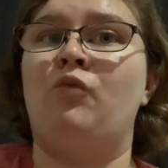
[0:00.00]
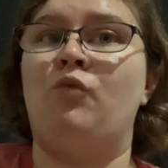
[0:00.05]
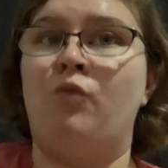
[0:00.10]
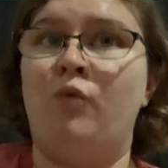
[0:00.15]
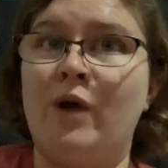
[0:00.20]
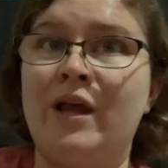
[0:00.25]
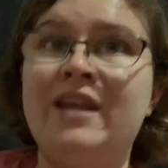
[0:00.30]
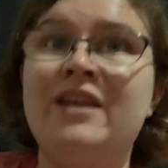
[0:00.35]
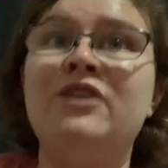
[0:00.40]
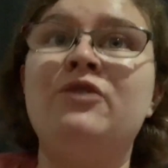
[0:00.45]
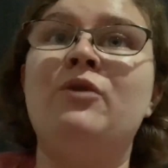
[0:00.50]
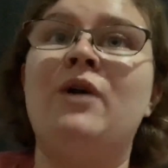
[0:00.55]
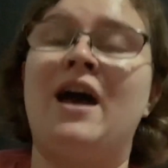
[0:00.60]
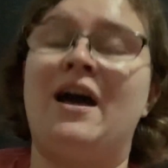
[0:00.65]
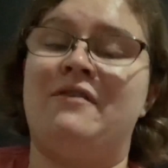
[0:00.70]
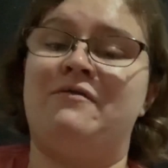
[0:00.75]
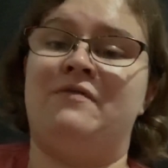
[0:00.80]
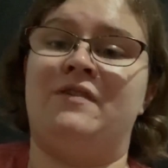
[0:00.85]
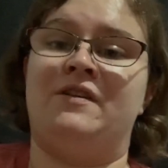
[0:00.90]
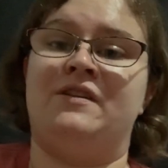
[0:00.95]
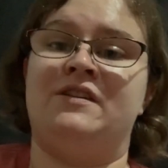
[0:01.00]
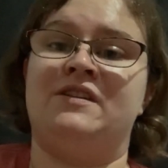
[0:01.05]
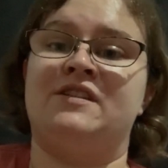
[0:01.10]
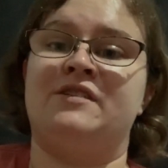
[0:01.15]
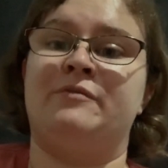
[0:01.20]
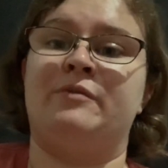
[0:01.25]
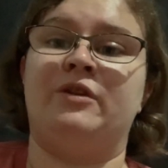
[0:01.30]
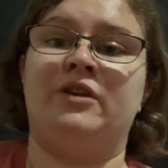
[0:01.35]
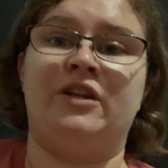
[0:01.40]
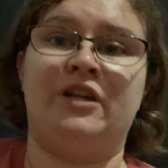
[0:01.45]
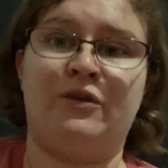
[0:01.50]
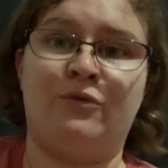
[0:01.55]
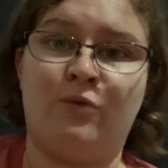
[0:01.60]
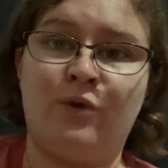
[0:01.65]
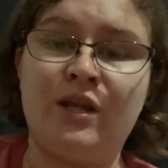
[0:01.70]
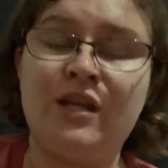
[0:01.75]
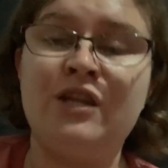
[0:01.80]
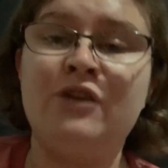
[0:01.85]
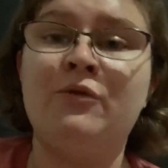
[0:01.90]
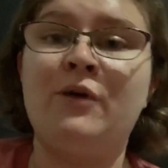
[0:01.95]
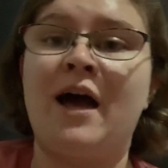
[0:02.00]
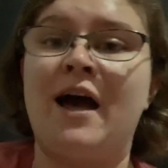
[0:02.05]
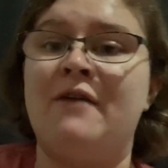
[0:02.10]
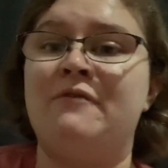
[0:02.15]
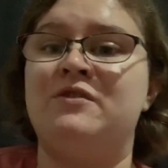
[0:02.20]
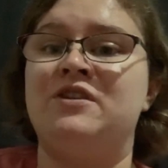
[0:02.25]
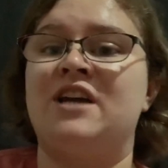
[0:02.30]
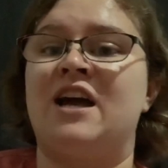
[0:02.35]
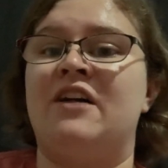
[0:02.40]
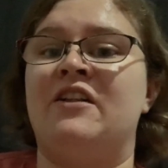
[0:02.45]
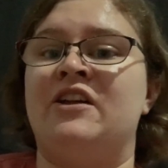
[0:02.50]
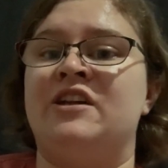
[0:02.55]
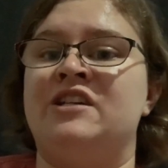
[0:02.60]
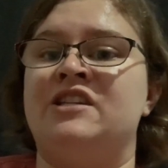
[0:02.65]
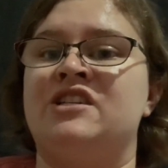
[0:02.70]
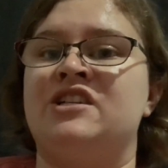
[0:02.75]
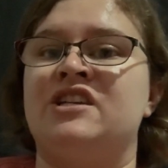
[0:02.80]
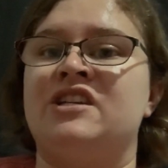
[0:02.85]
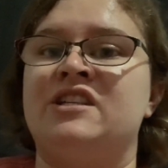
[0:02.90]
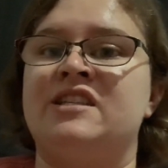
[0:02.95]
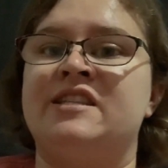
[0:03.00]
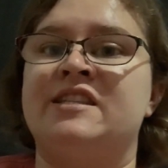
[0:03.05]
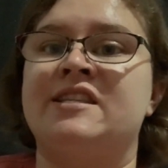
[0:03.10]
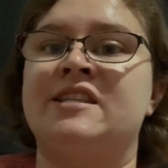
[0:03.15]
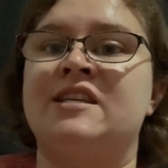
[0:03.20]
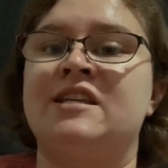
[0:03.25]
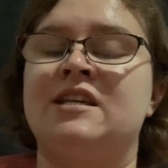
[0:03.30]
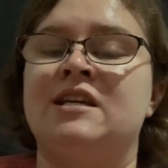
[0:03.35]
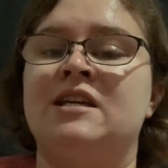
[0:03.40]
when you have the disability, when you have challenges,